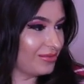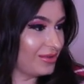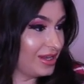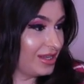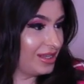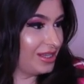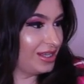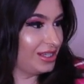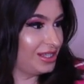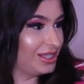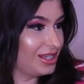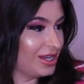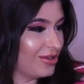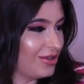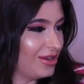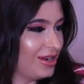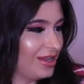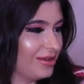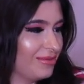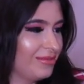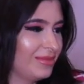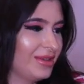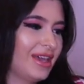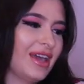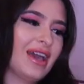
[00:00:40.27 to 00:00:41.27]
We can show
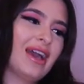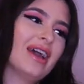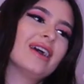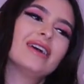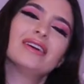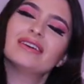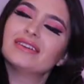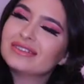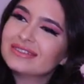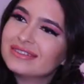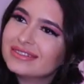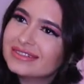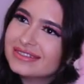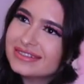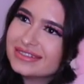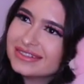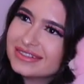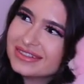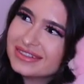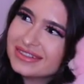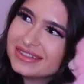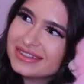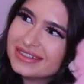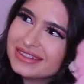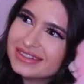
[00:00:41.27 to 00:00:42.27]
them, yeah?
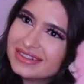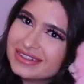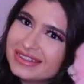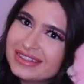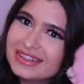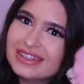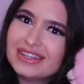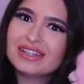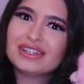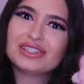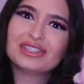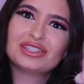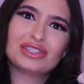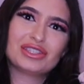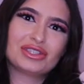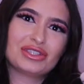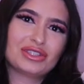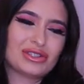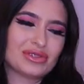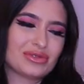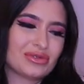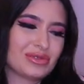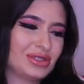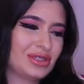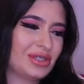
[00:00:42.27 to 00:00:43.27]

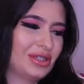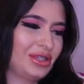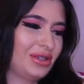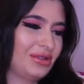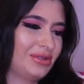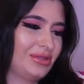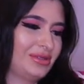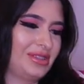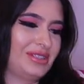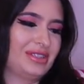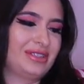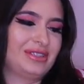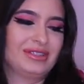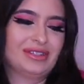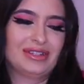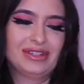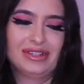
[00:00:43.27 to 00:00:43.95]
She's so cute.